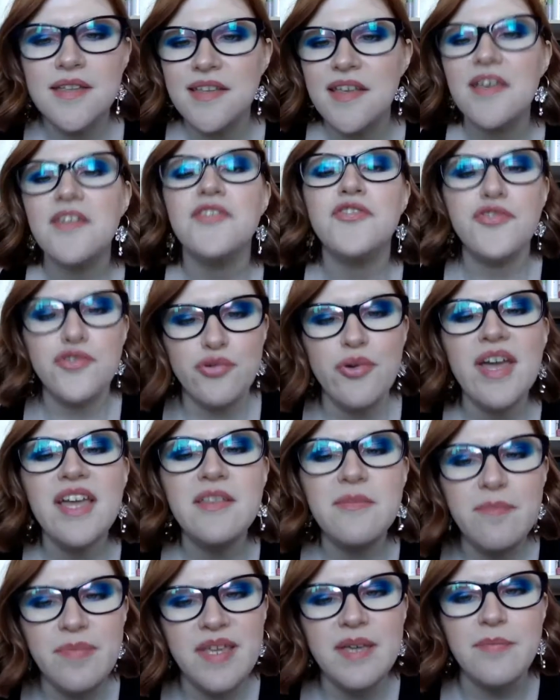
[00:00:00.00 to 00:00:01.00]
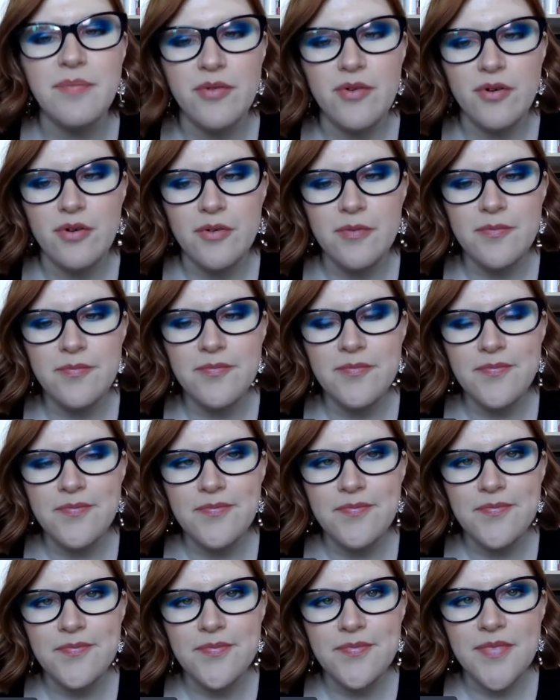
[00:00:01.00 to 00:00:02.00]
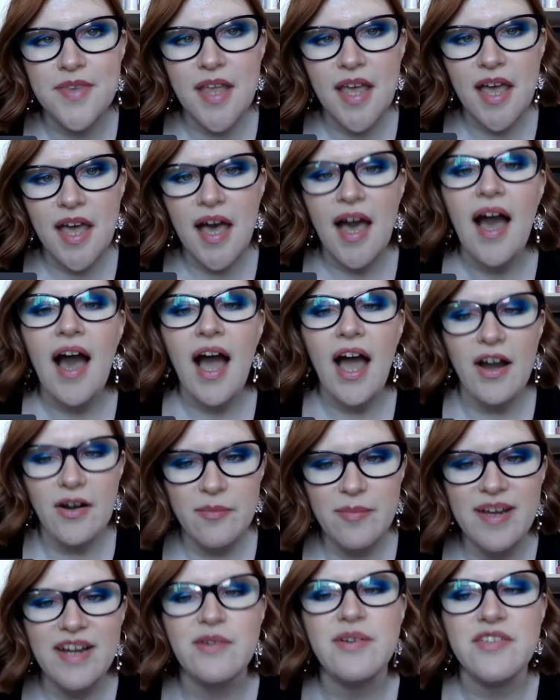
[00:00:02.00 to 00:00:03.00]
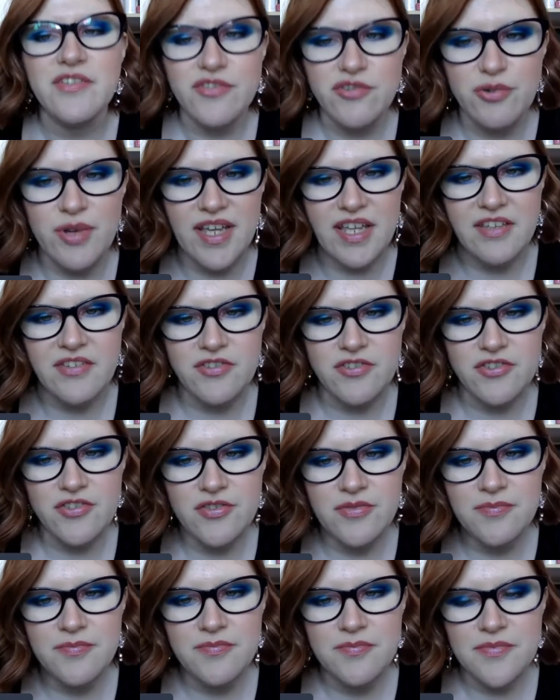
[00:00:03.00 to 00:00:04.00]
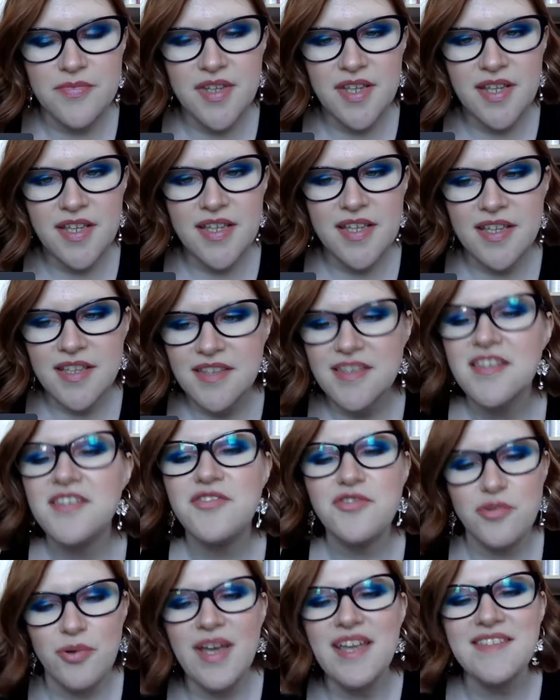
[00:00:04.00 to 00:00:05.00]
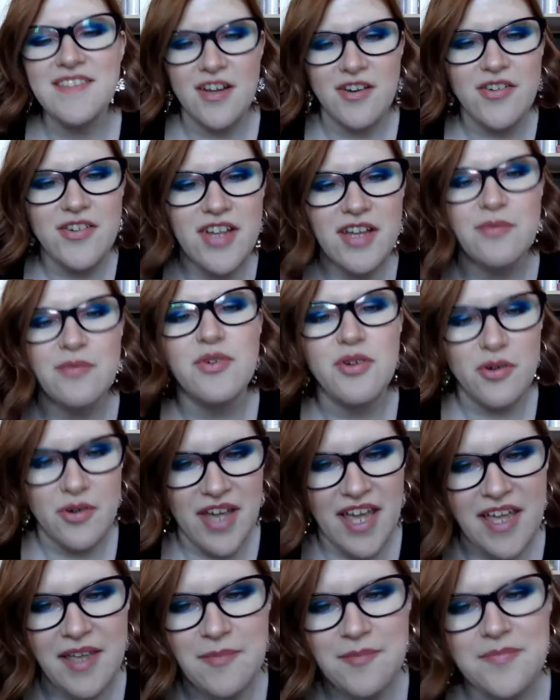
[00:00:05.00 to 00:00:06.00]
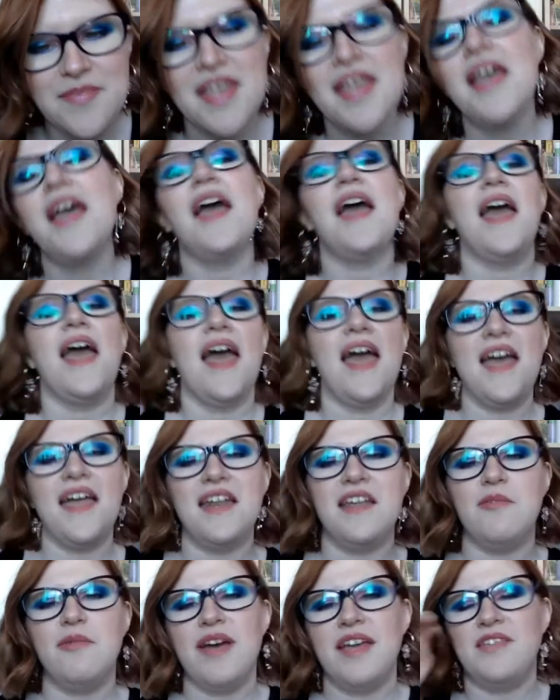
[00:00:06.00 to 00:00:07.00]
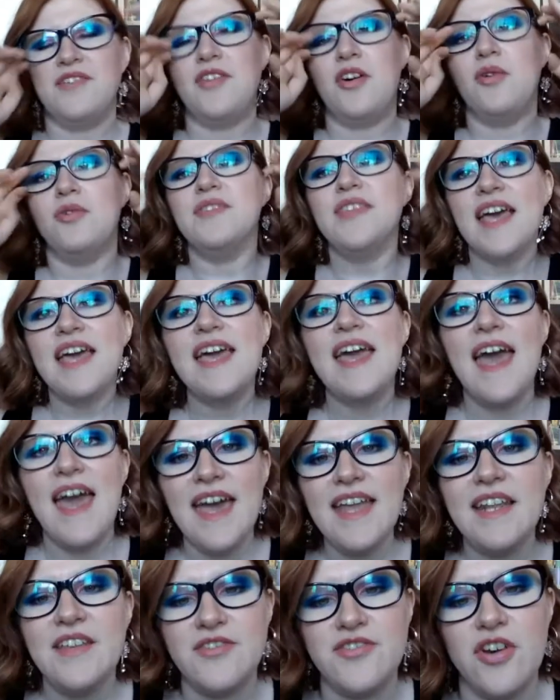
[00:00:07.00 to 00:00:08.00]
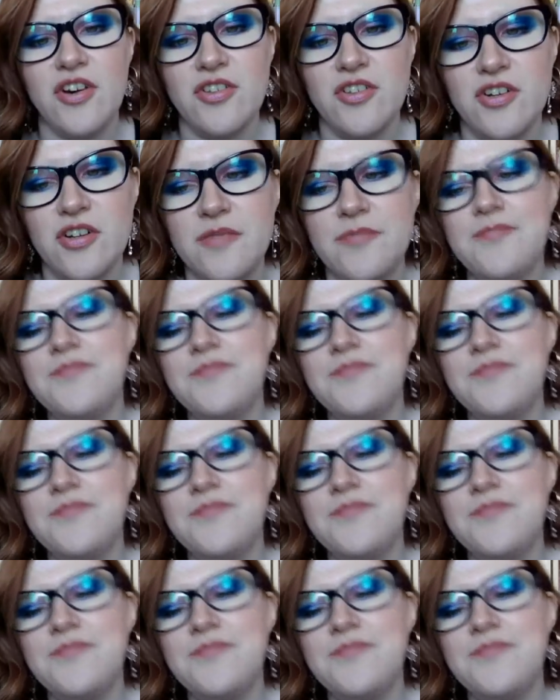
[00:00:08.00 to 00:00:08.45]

Straight people are very strange. The straights are never okay. Anyway, so they hate each other.